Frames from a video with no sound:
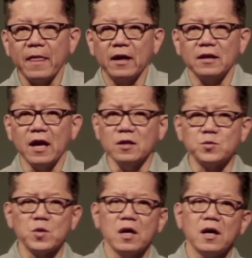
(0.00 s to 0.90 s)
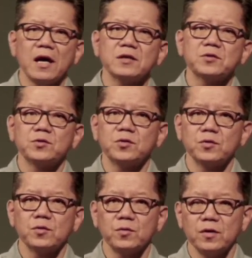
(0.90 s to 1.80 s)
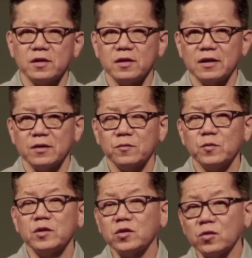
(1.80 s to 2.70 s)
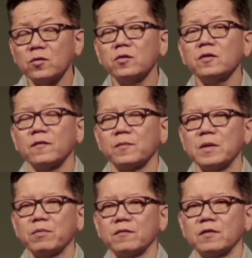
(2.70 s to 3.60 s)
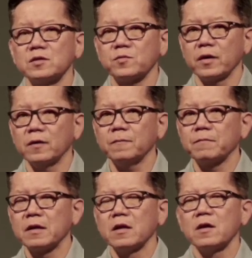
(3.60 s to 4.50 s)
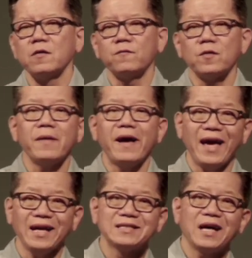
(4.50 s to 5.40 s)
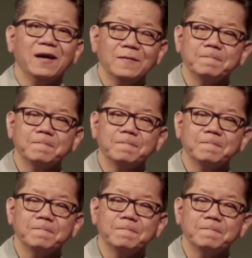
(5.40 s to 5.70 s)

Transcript: and Ezra has to do with the return of the people of Israel from exile,